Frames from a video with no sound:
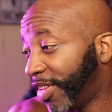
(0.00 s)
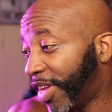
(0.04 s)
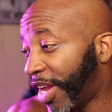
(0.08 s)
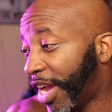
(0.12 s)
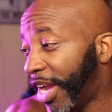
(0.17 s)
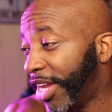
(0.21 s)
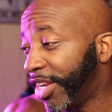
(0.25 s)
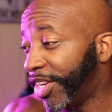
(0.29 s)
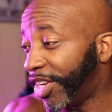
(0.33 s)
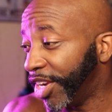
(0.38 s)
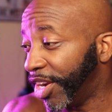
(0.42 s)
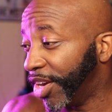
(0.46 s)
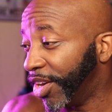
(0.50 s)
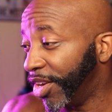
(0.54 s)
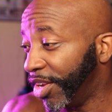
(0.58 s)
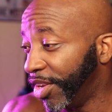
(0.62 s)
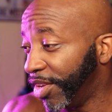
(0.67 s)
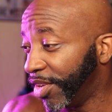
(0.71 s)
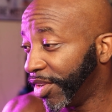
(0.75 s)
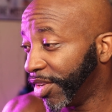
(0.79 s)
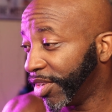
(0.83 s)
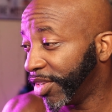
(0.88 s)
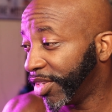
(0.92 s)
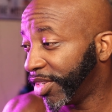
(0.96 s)
I dare
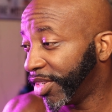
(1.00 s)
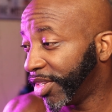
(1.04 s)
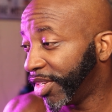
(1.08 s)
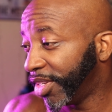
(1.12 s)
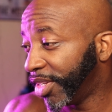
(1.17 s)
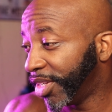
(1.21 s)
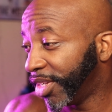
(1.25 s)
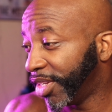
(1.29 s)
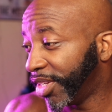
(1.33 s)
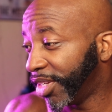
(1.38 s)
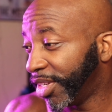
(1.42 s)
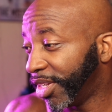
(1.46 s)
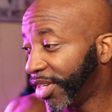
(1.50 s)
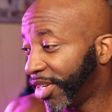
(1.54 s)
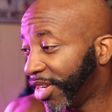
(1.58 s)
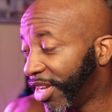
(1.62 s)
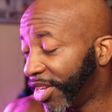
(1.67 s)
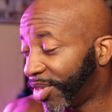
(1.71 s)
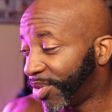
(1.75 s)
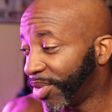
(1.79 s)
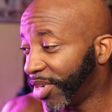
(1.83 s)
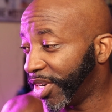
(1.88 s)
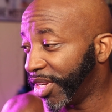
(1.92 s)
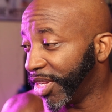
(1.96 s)
you.
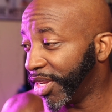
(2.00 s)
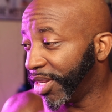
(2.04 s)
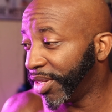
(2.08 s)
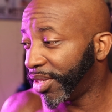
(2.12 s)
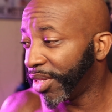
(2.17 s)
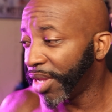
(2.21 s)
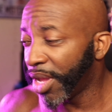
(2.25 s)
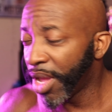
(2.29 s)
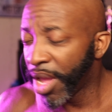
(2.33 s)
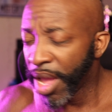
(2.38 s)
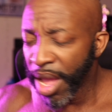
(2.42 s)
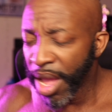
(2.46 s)
That's what it is.